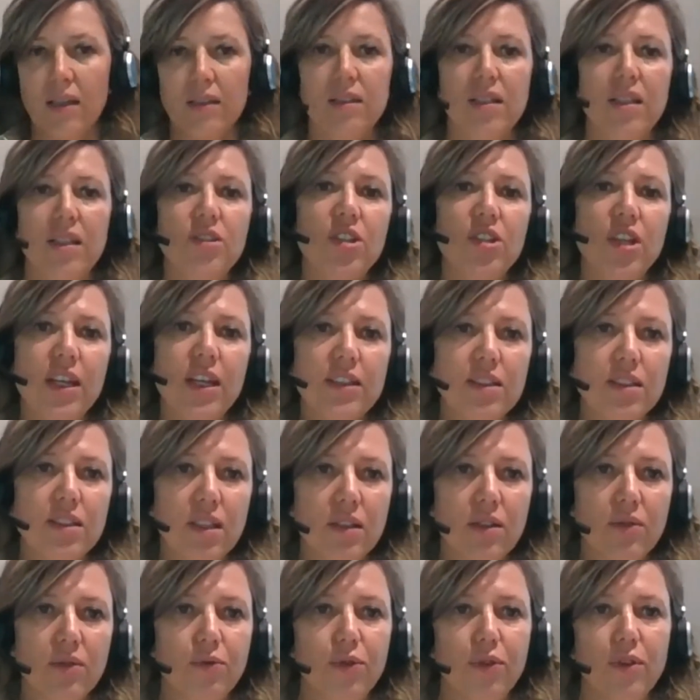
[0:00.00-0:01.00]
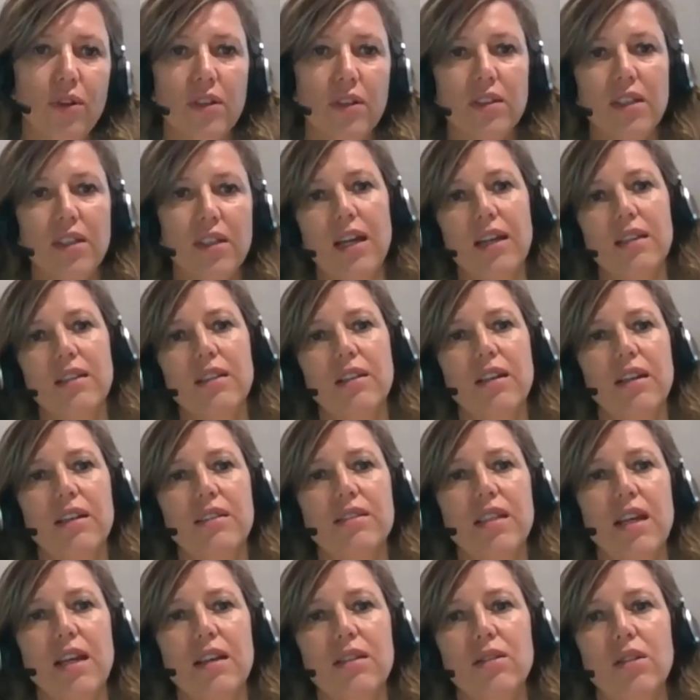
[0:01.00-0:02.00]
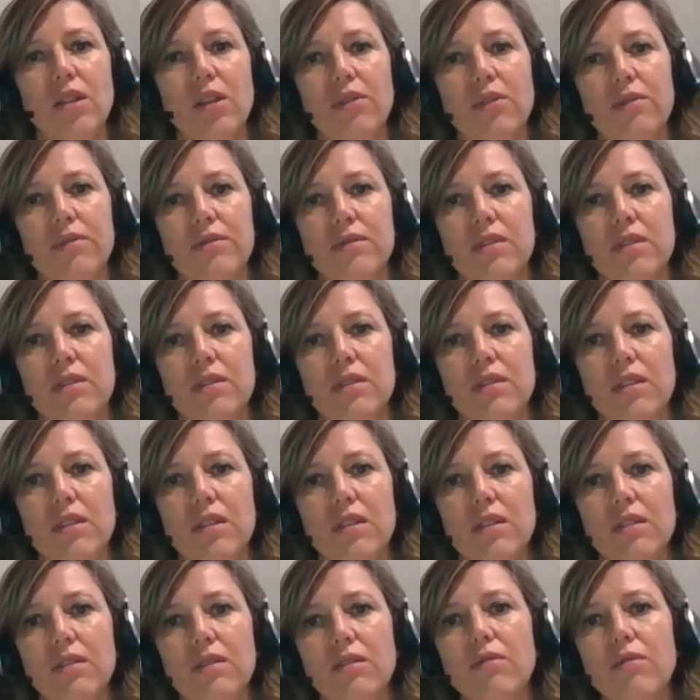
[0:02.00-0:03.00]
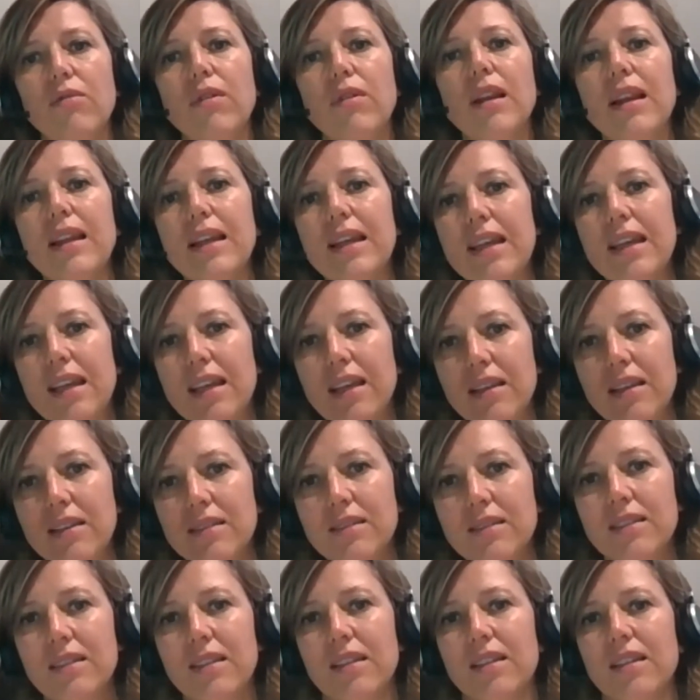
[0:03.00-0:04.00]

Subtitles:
a suggestion for the other executives, really